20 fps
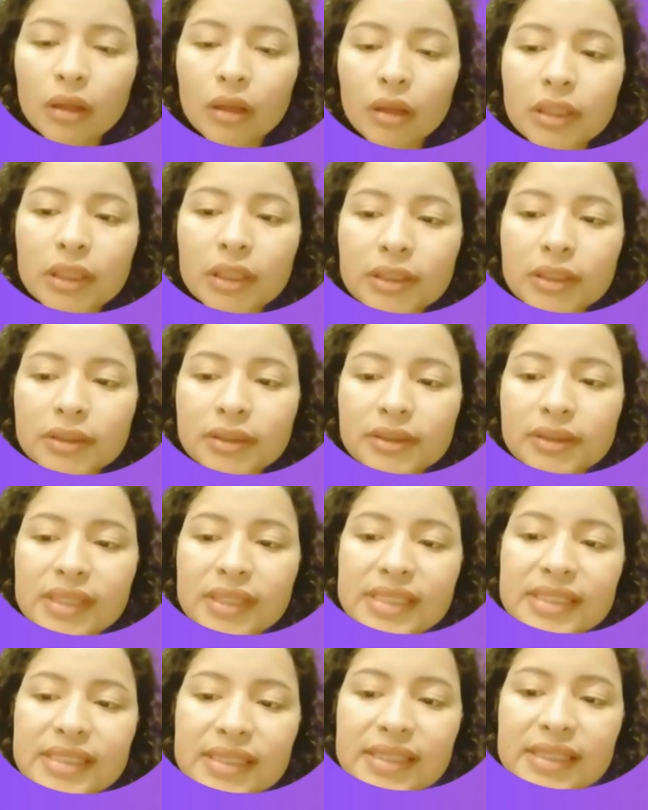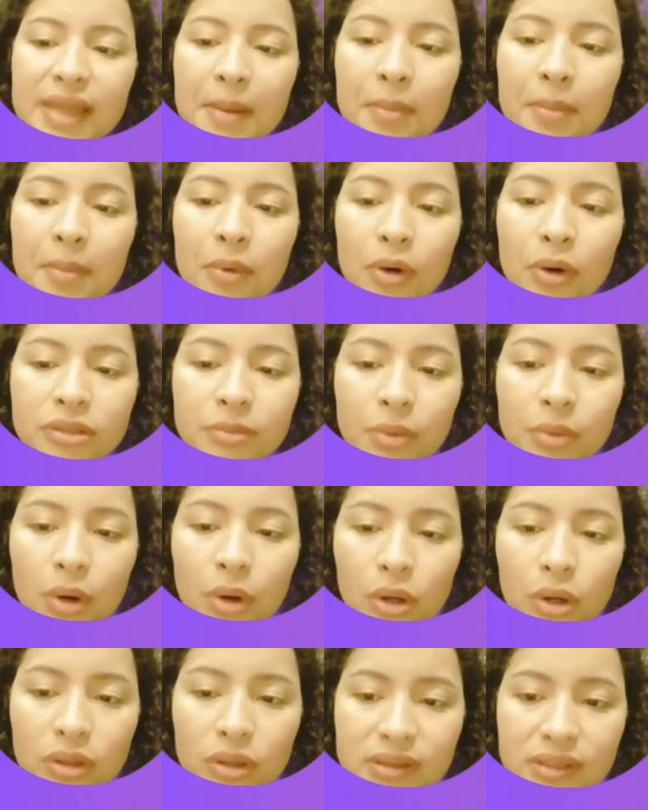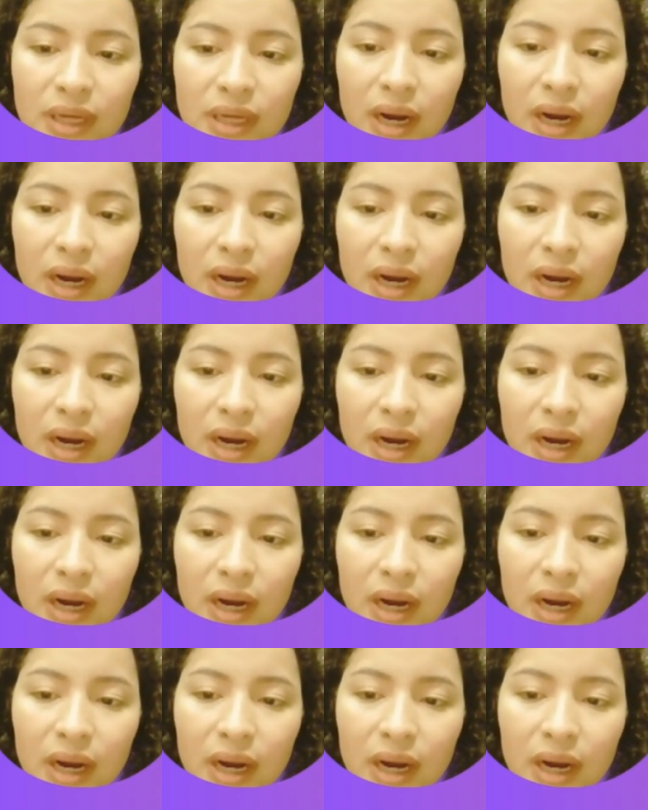The sesamoid bones are